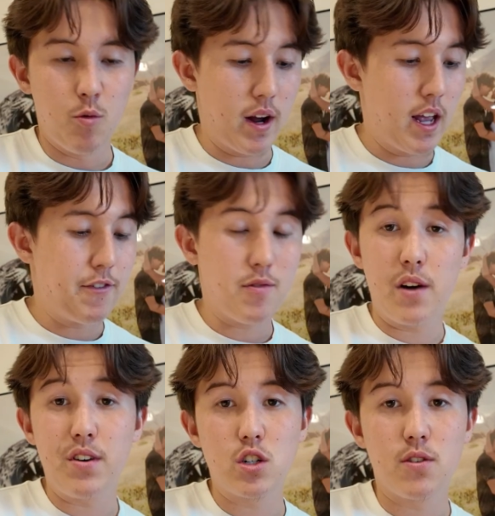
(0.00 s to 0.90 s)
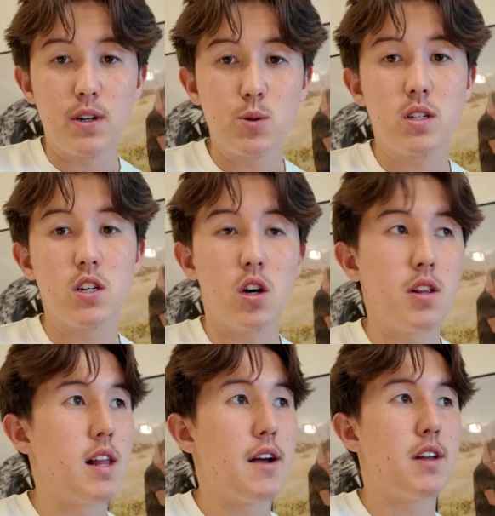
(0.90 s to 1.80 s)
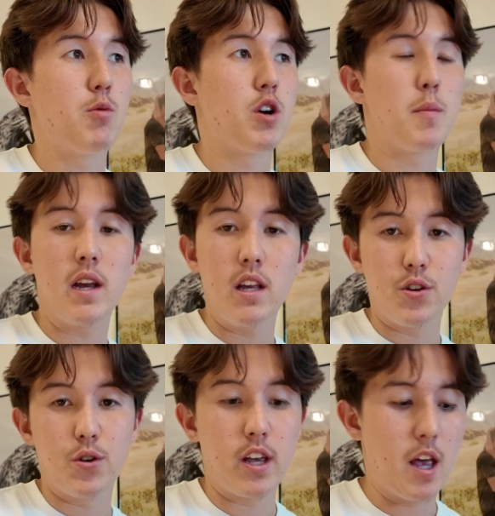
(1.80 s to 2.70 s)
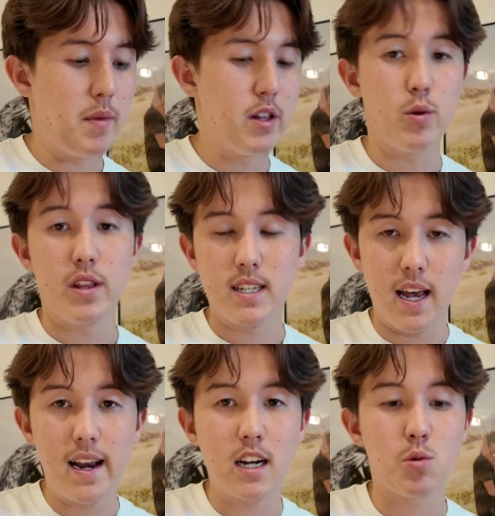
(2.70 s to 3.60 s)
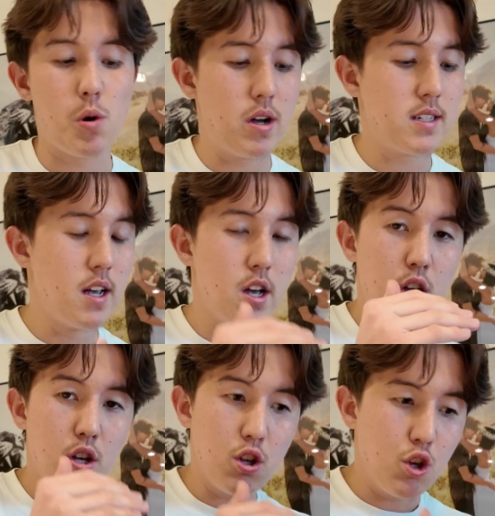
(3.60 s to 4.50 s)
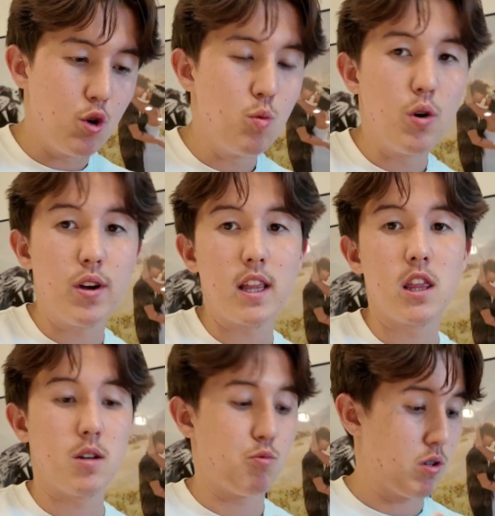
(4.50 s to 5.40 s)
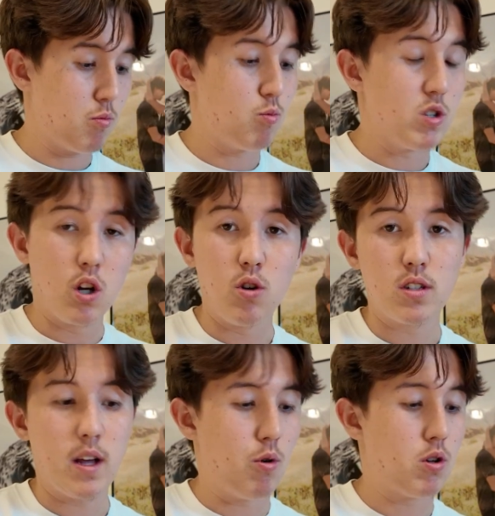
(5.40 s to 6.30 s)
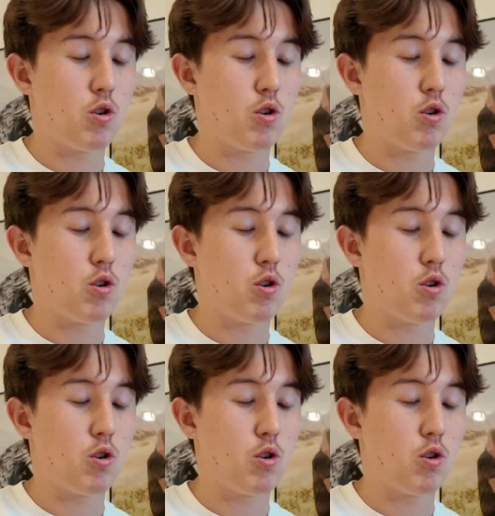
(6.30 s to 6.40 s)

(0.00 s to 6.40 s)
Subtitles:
right? If your vibrational frequency is on the lifeline where you're making 30K a month with a 10x ROAS, you will get the results that will